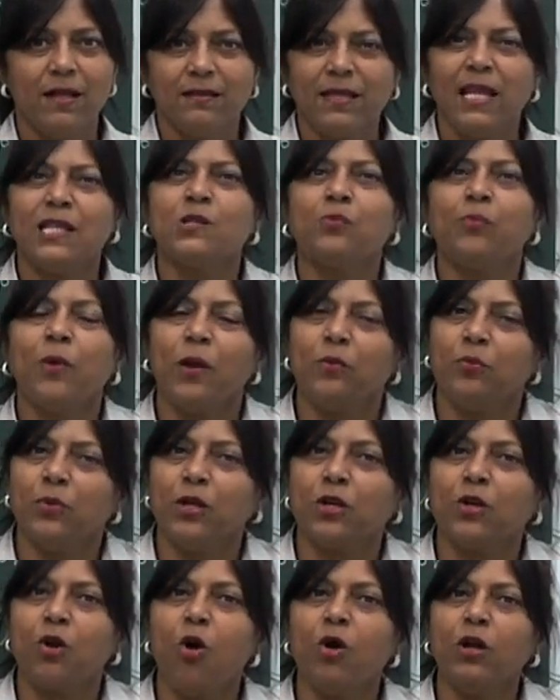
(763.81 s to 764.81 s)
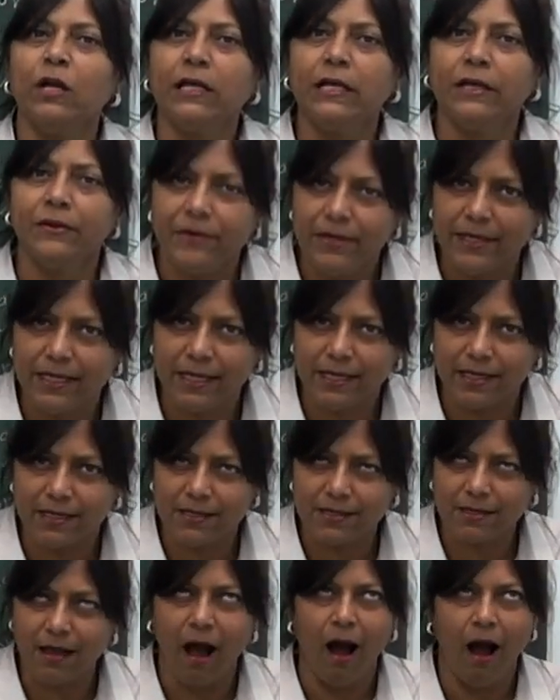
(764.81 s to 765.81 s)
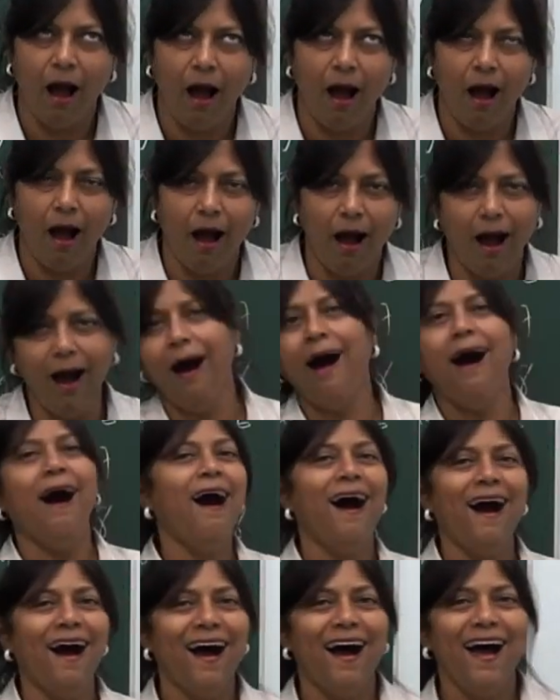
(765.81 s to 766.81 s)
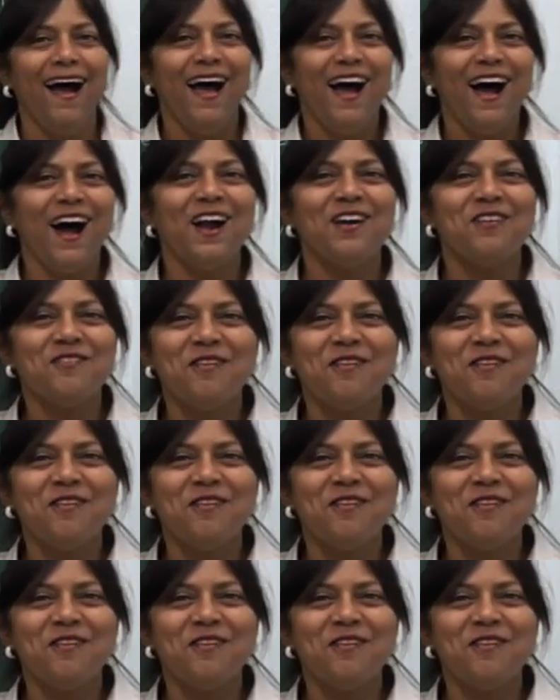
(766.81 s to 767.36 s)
That's what we call greediness. Ah! All